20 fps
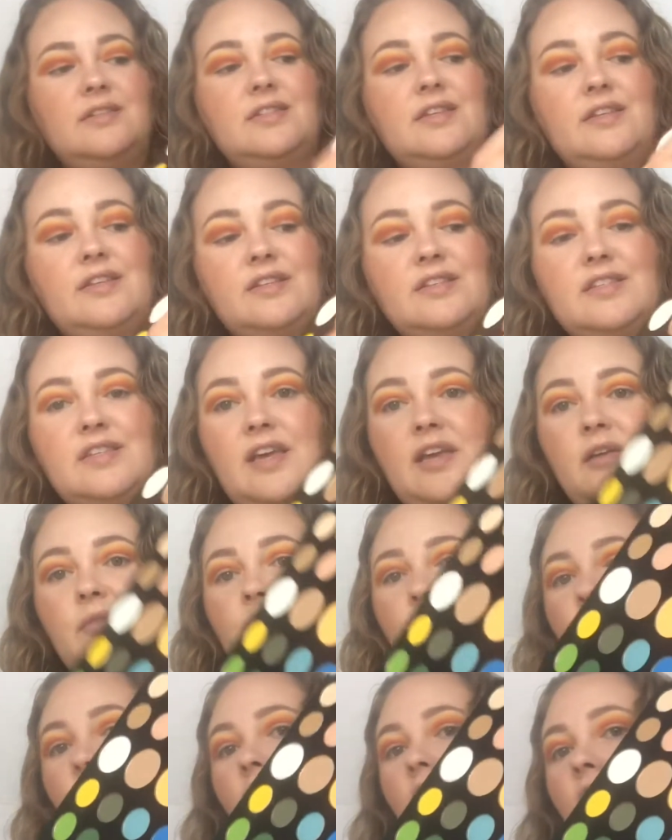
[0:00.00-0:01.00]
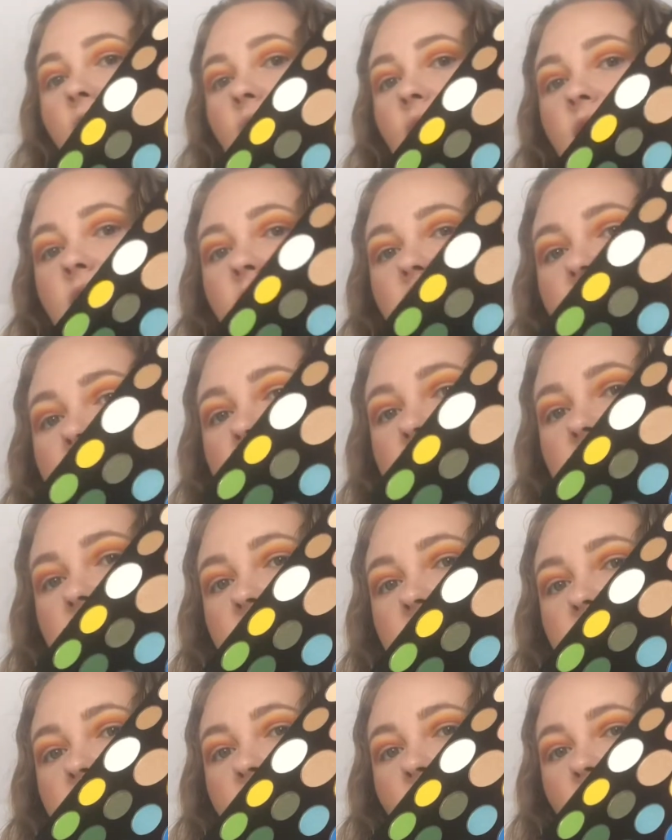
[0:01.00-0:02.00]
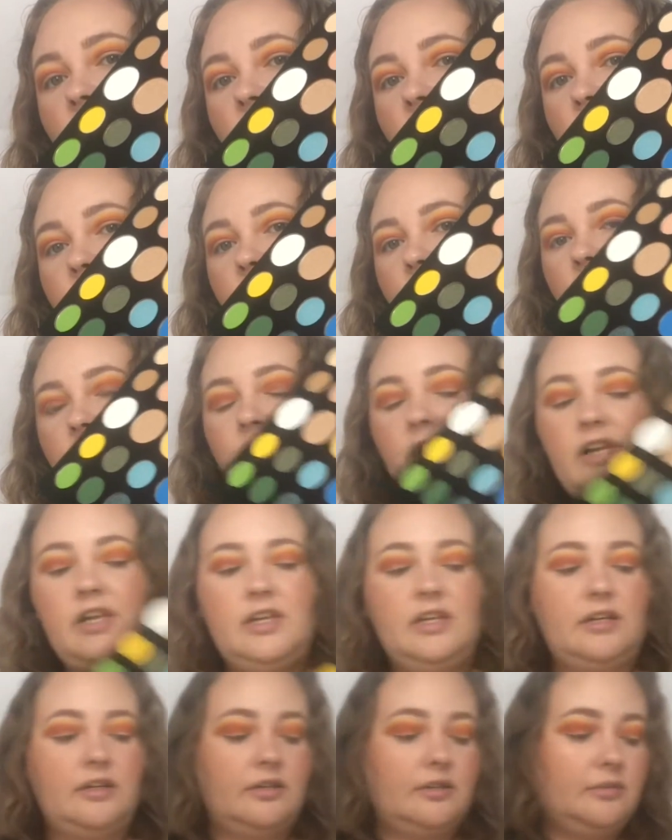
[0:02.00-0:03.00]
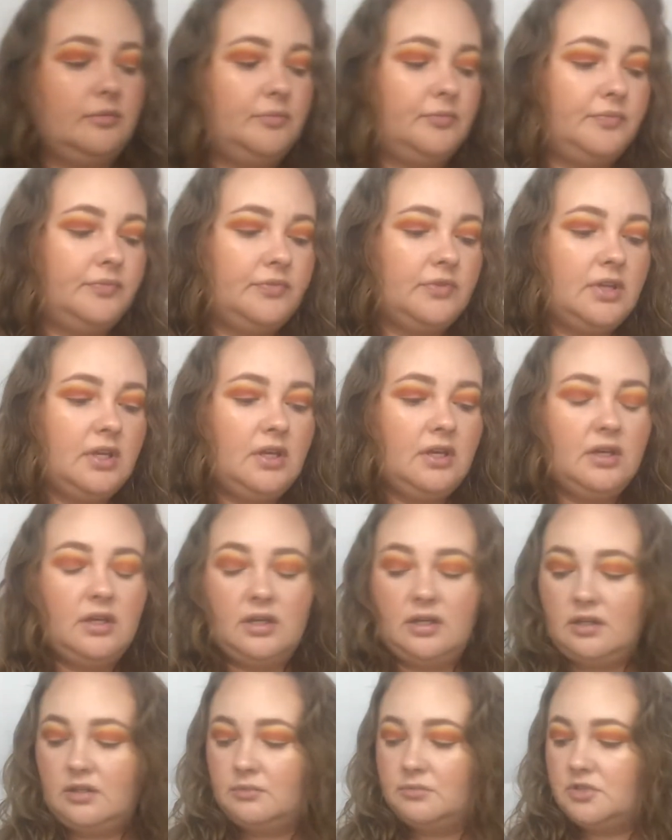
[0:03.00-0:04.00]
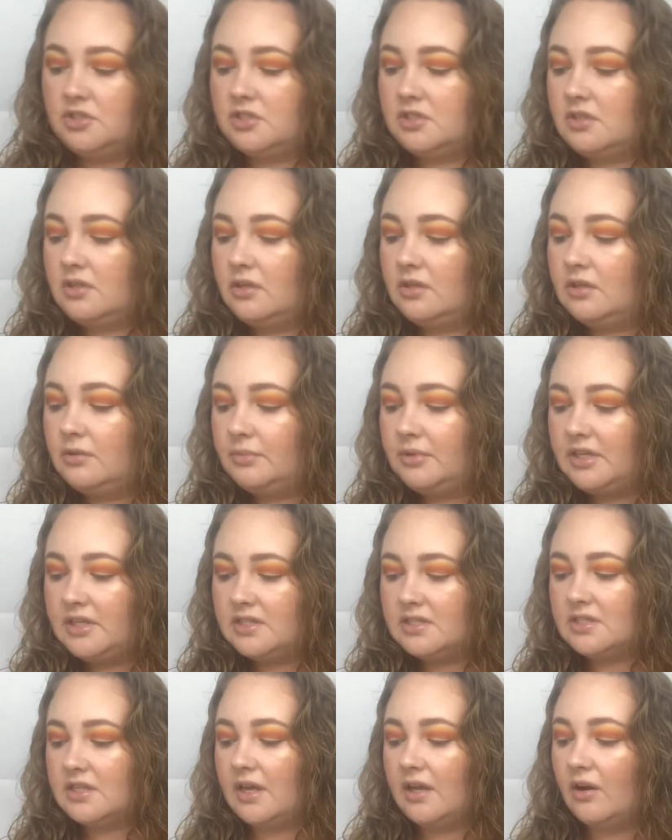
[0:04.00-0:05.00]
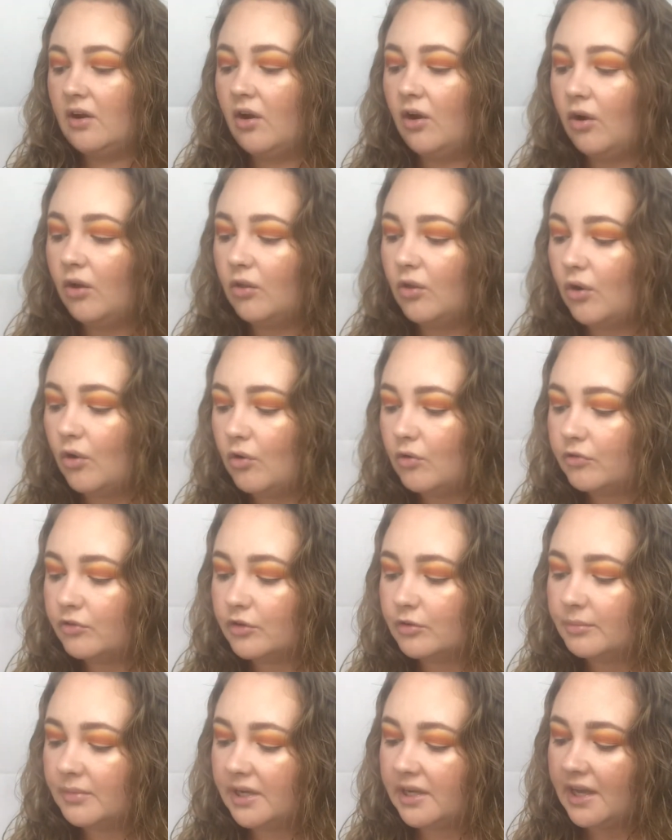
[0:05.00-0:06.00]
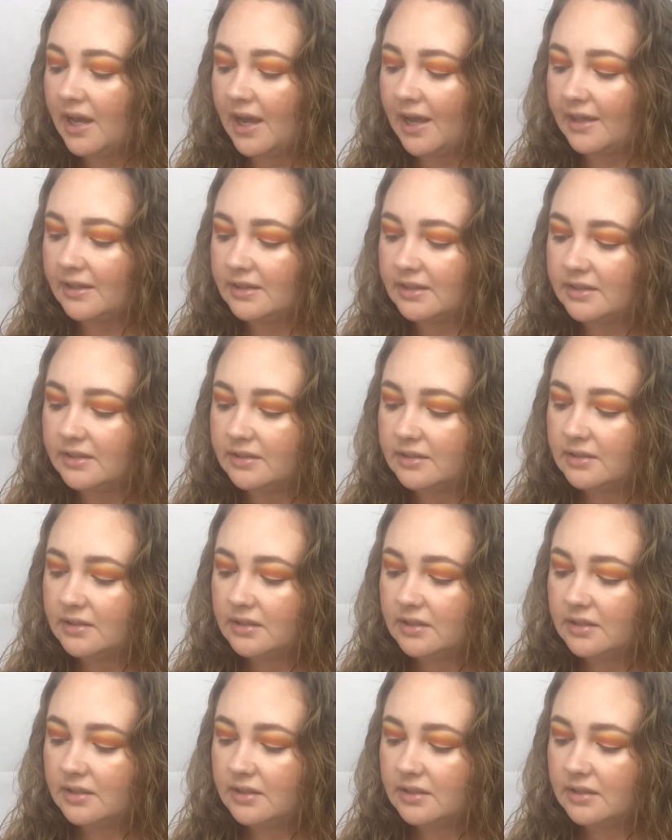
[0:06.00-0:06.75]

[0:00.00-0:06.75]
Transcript: It's in the same row. It's the darker brown right here. And I'm just gonna place that all over my eyelid,